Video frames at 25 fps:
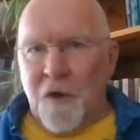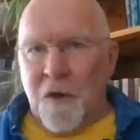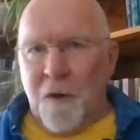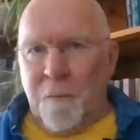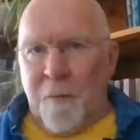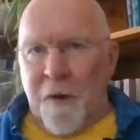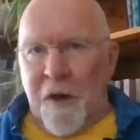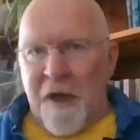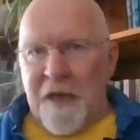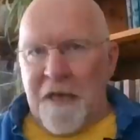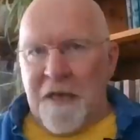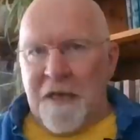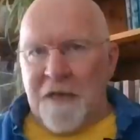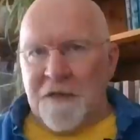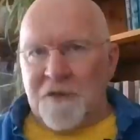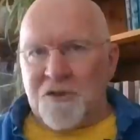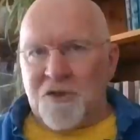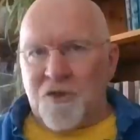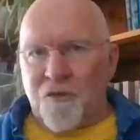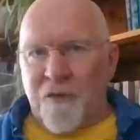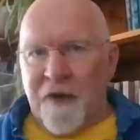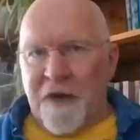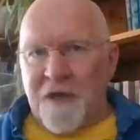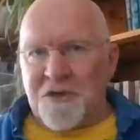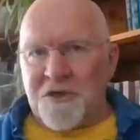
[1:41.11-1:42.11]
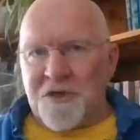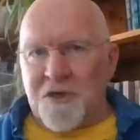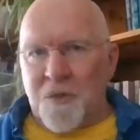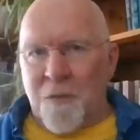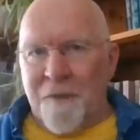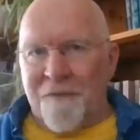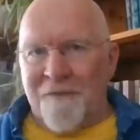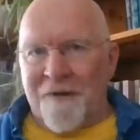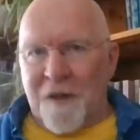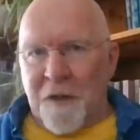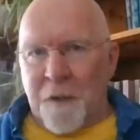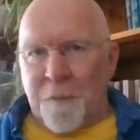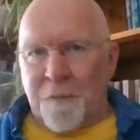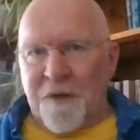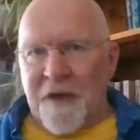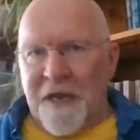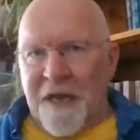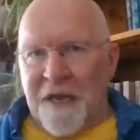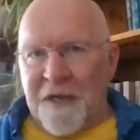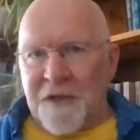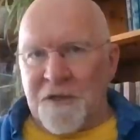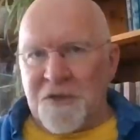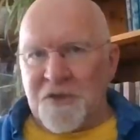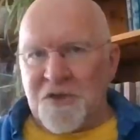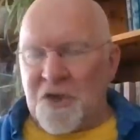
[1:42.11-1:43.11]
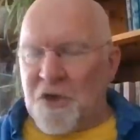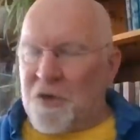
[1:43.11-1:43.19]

by any interaction with other planets.